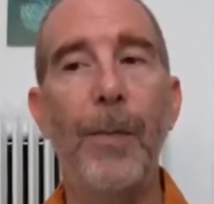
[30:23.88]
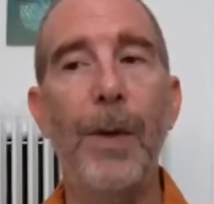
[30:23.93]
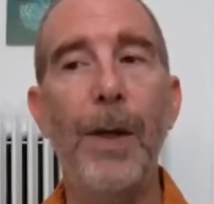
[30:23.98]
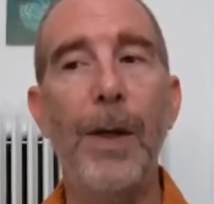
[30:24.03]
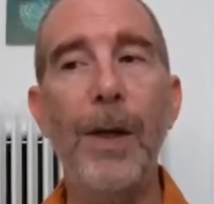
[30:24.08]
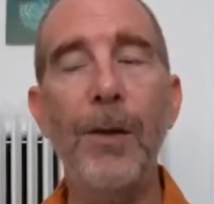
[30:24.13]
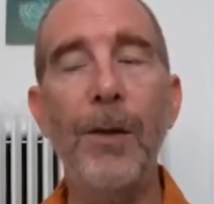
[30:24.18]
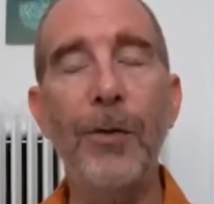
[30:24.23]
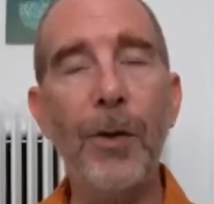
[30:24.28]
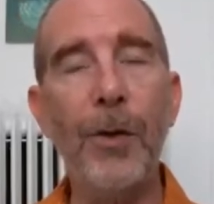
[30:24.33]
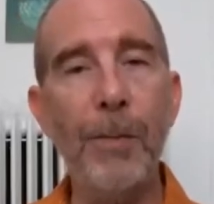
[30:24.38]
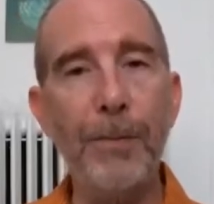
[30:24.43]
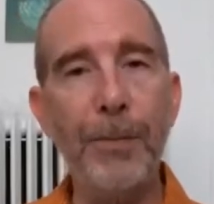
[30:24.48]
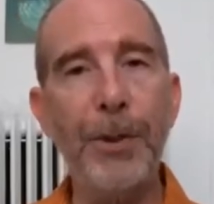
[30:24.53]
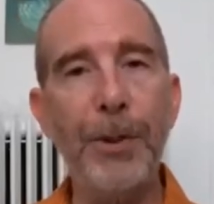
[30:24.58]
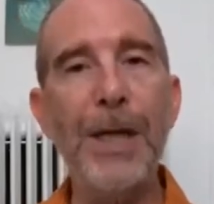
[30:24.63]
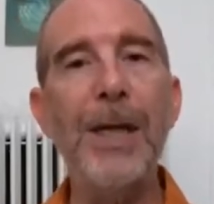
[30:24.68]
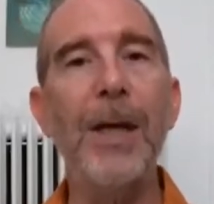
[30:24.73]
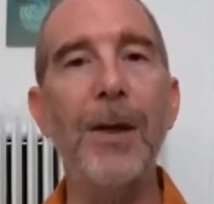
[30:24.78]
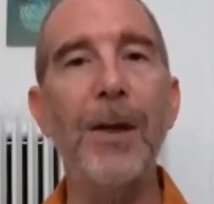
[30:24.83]
is
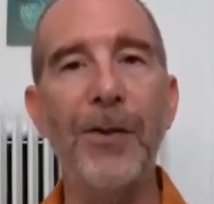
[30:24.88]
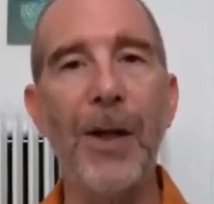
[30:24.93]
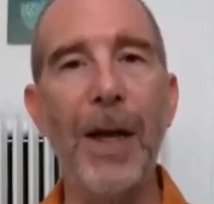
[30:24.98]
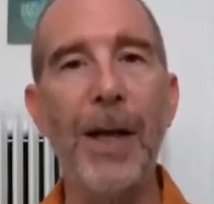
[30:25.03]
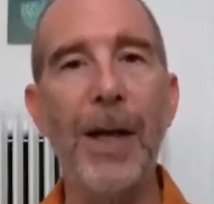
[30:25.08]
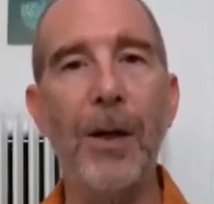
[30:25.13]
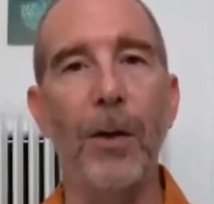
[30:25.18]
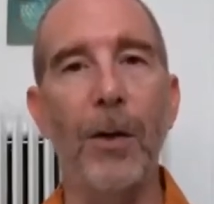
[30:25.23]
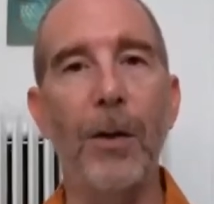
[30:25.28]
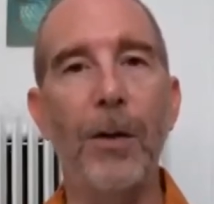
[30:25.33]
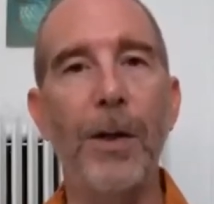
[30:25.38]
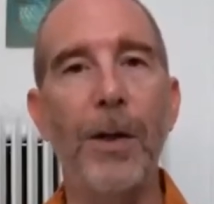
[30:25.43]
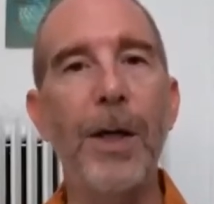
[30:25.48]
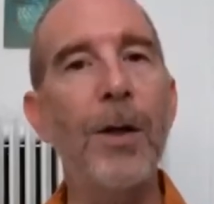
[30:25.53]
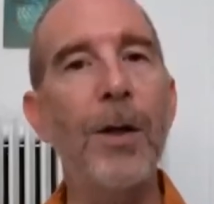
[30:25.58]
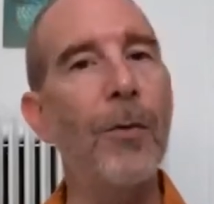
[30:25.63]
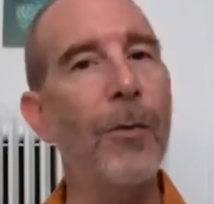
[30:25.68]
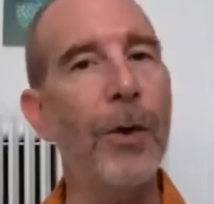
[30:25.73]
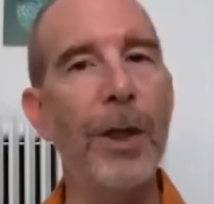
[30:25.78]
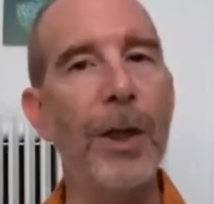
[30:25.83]
completing a cycle
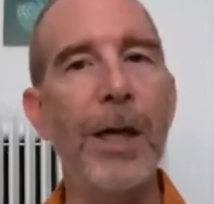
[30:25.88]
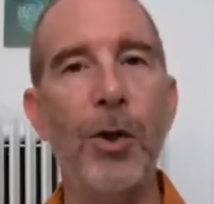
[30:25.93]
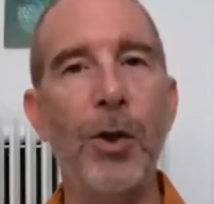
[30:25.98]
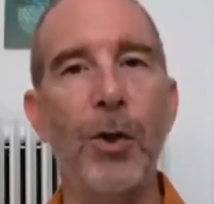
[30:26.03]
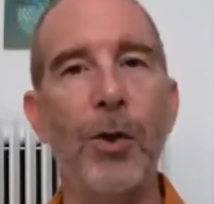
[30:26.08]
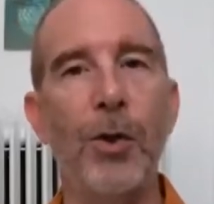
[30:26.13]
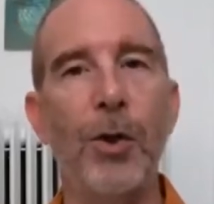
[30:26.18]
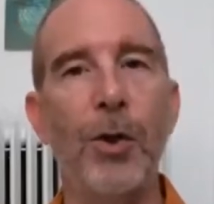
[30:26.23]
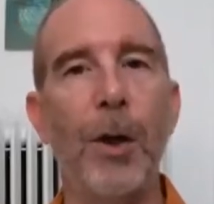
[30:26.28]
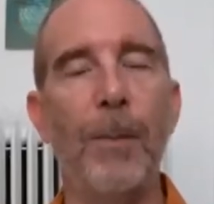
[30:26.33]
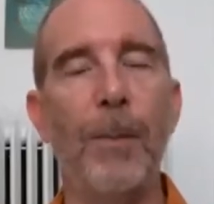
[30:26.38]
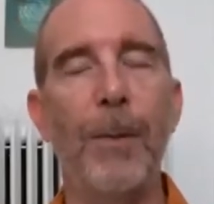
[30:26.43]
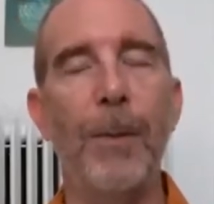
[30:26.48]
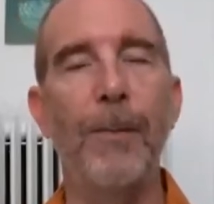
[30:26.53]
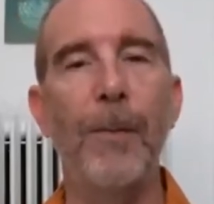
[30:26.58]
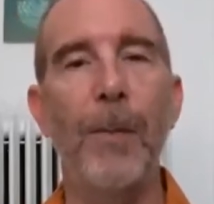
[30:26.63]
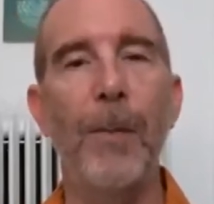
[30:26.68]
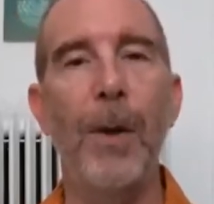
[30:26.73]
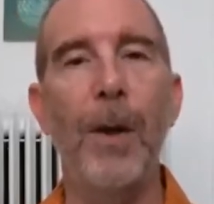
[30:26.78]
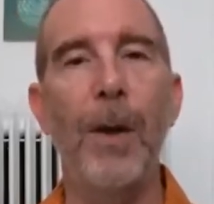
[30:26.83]
in a
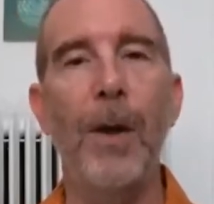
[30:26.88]
relationship.